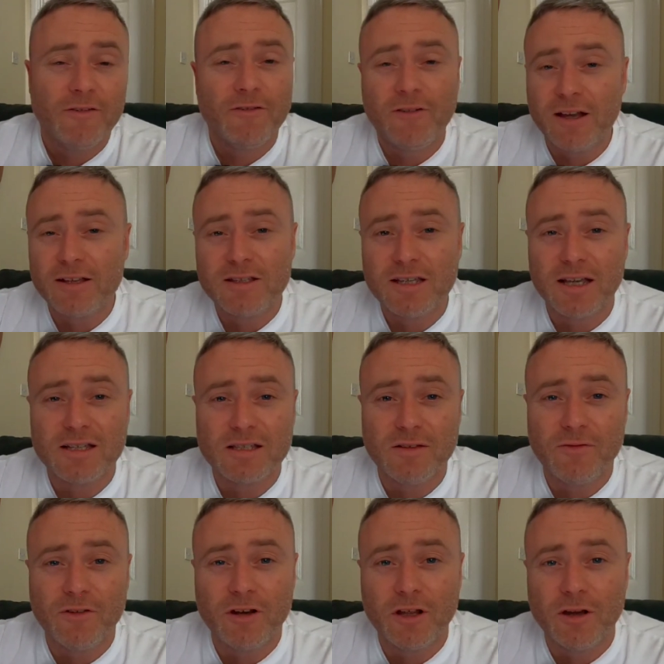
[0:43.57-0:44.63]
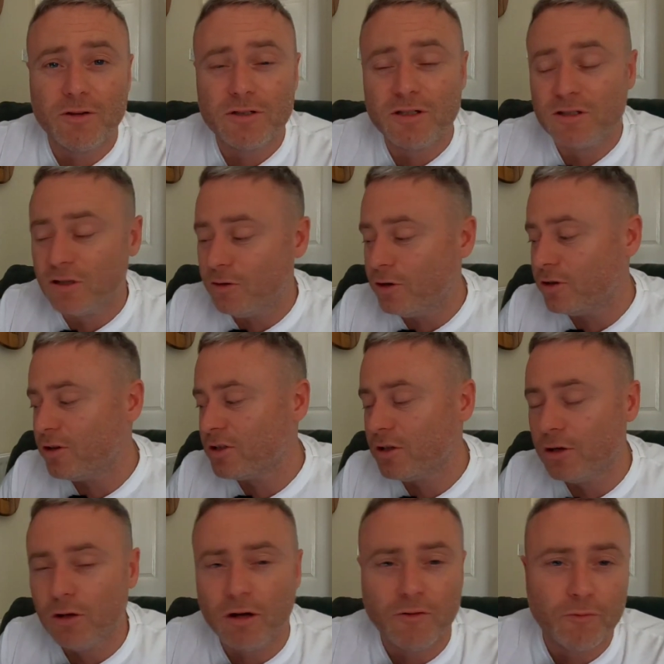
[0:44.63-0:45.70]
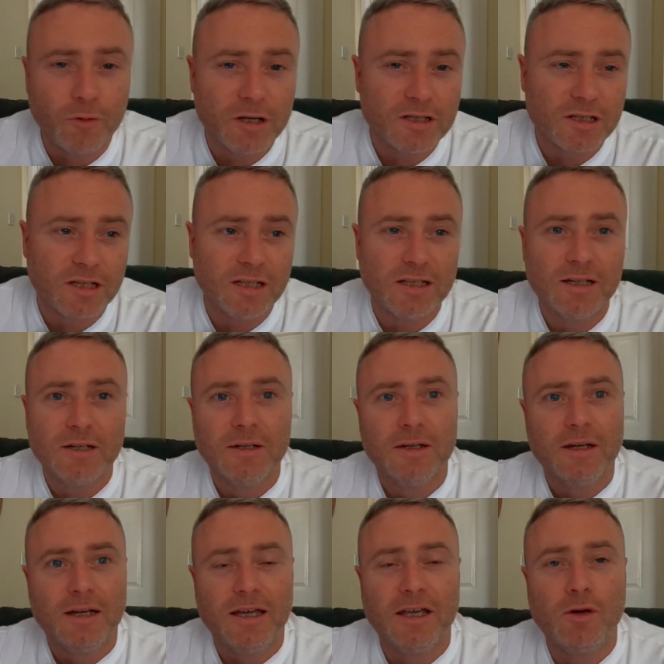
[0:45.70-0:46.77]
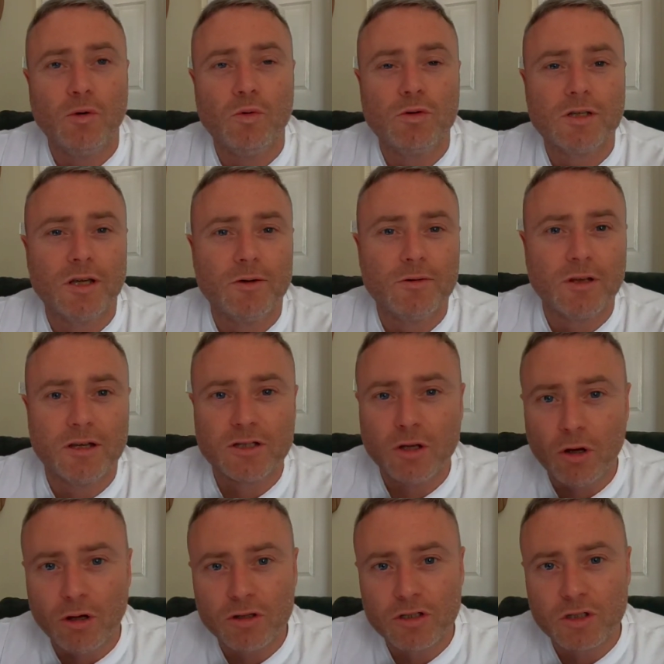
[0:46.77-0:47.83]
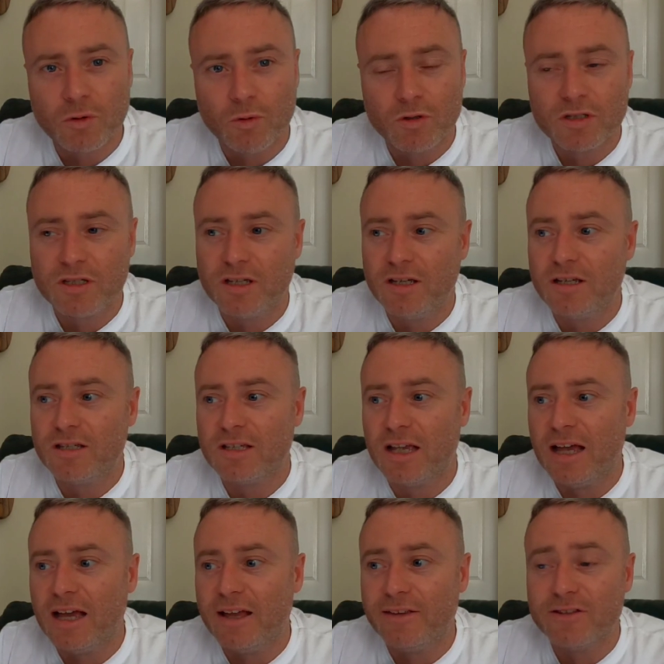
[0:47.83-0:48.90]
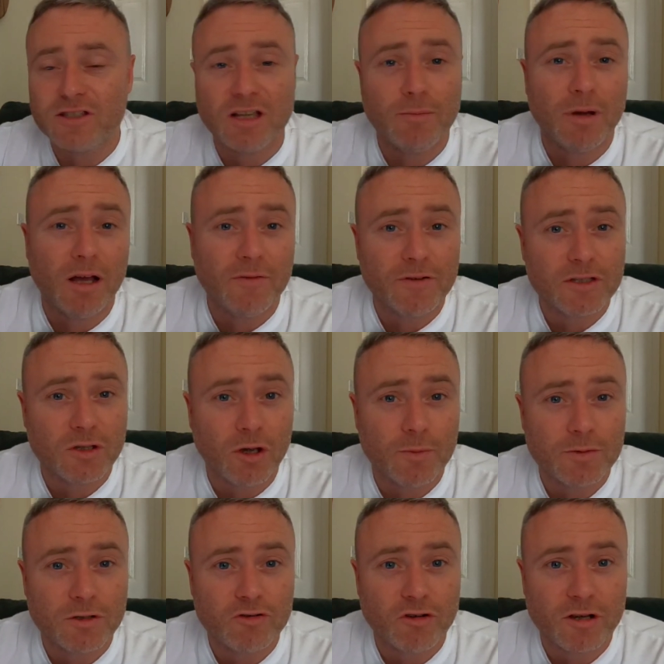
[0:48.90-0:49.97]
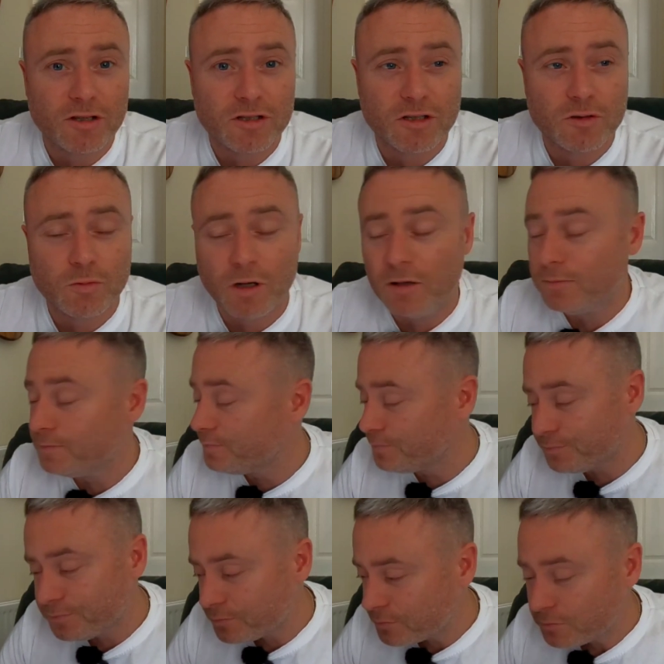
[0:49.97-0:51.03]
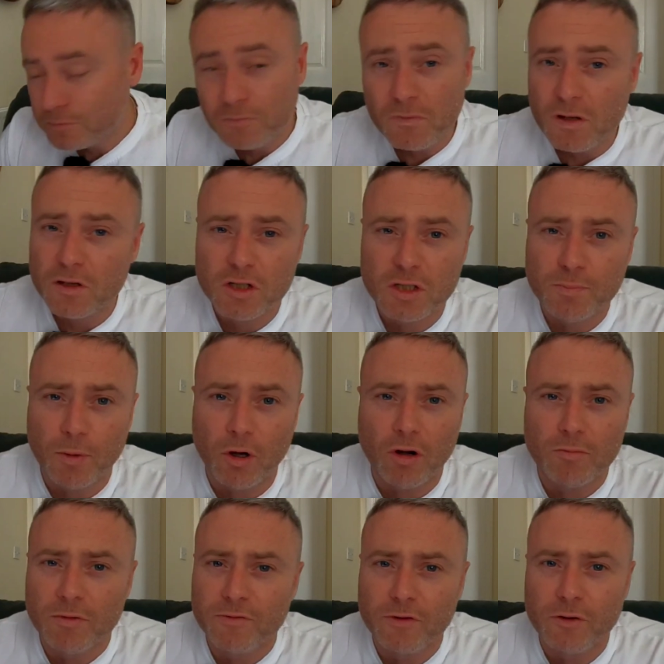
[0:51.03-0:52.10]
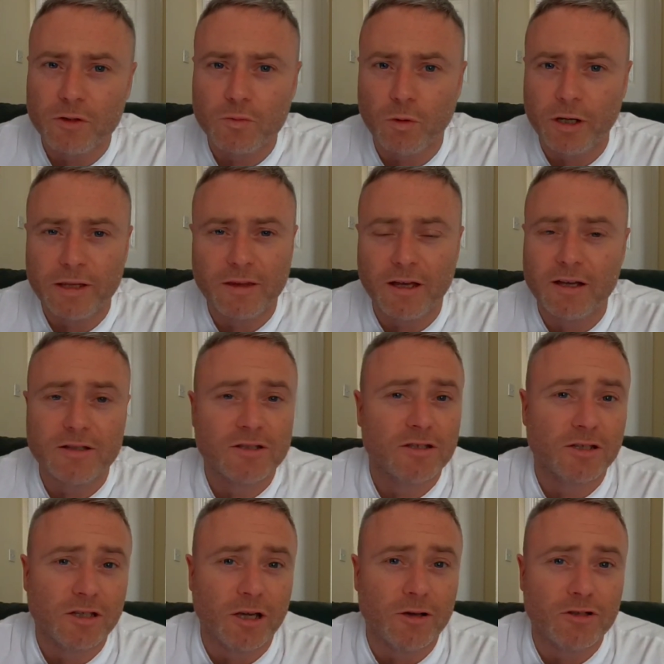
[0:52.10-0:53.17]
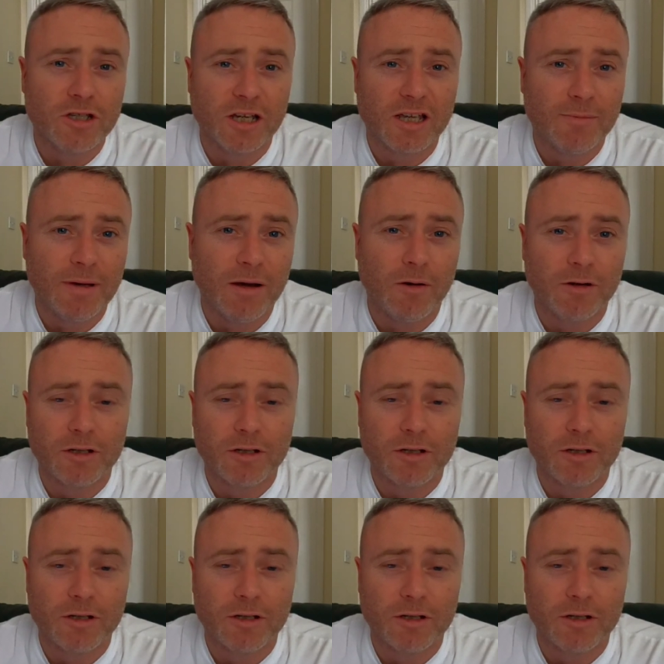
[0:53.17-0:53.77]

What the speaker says: Fantastic videos he's doing. He does a lot of whiskey. He also does hot sauces and some other types of drinks as well. Spot on reviews what he does, so go check him out.